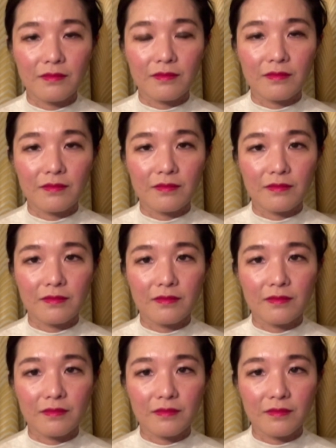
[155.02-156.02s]

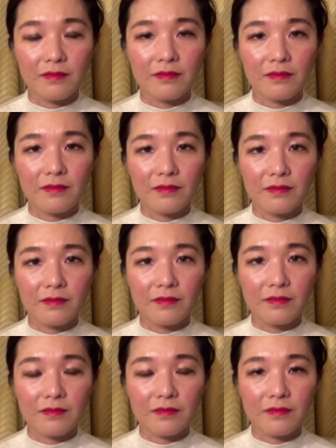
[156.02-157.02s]

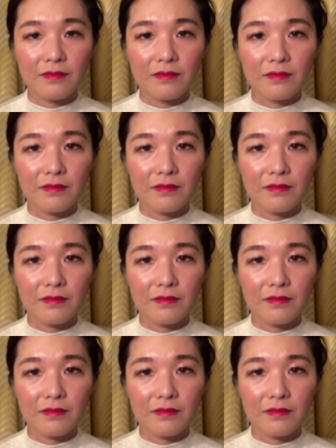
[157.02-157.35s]
(silent)